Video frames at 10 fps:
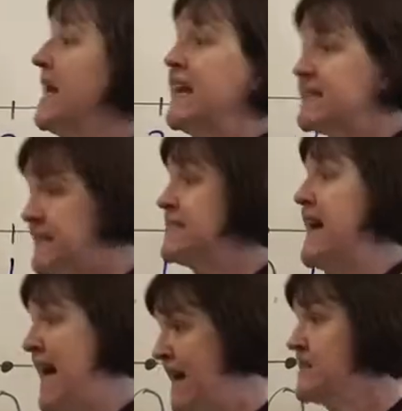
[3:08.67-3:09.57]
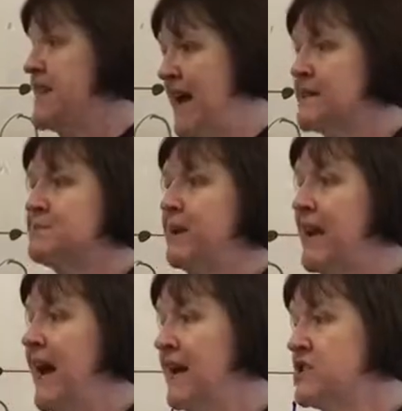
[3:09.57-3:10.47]
It is a debt, yes, but
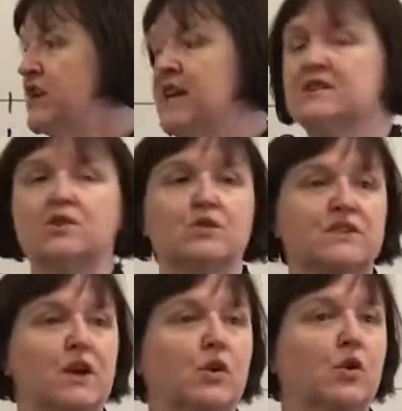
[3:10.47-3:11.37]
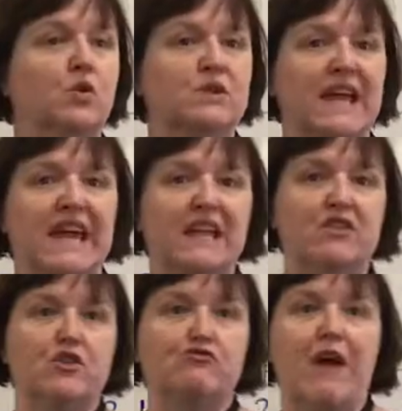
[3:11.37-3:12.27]
it actually is also called
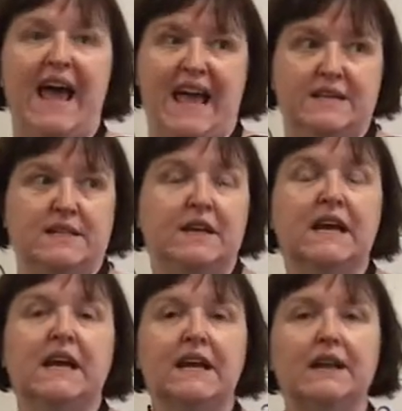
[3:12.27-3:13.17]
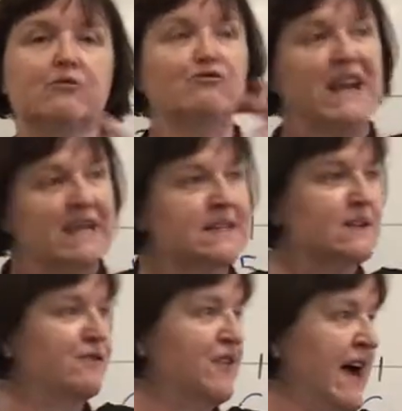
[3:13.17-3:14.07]
in the red. And the
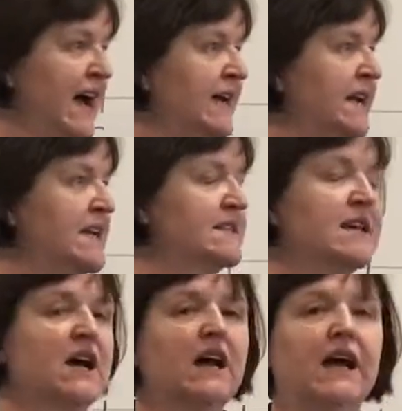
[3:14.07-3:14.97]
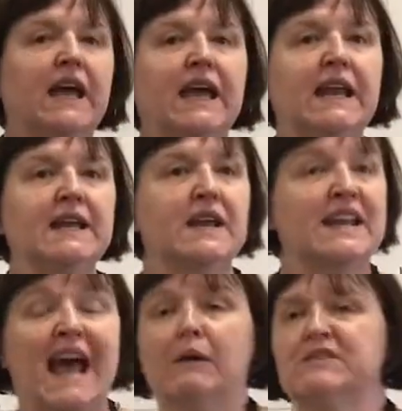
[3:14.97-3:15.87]
reason for that is
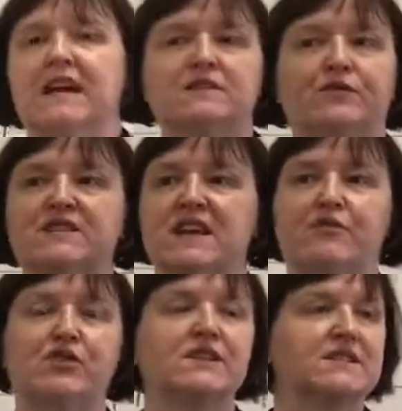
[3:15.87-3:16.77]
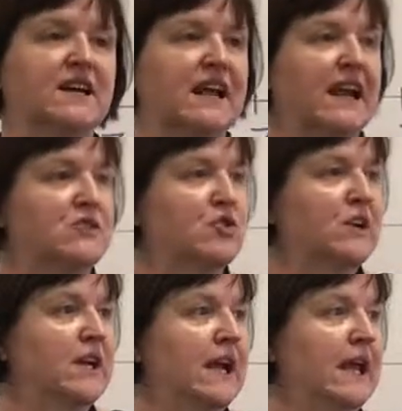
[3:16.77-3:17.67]
nowadays, obviously everything's done
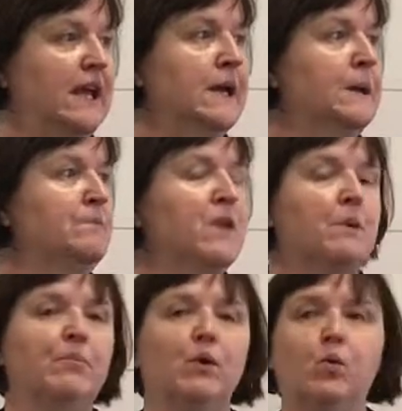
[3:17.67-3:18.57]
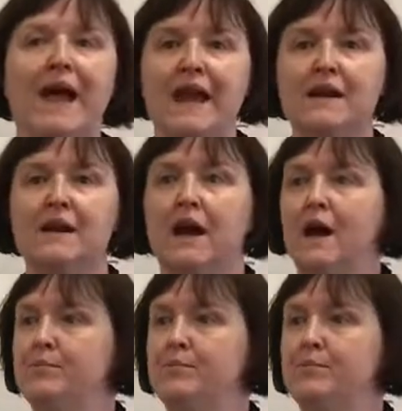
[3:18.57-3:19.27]
electronically, but when